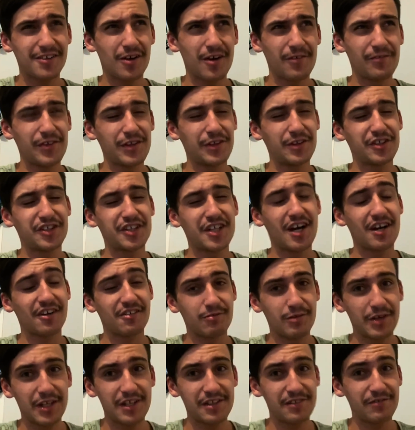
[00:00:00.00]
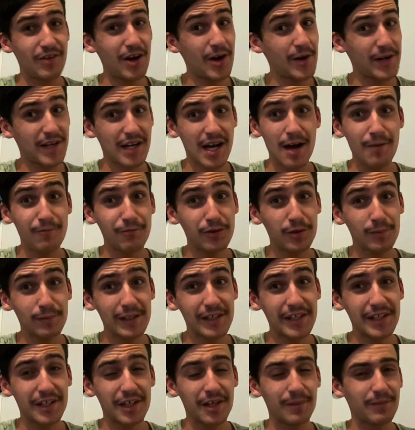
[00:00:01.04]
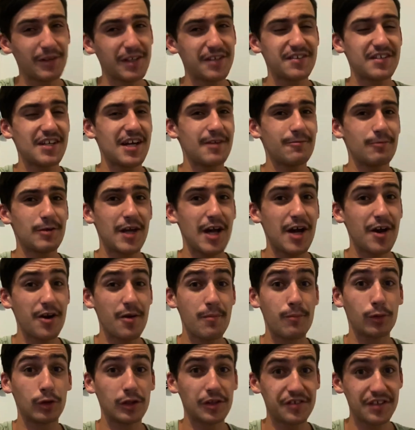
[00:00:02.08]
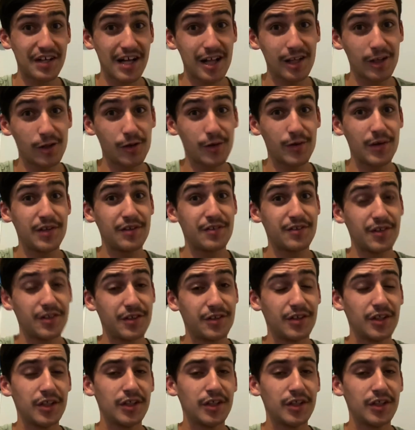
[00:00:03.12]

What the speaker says: I think the Sharks win this very comfortably, and I'm going to say Ronaldo Mulatalo is an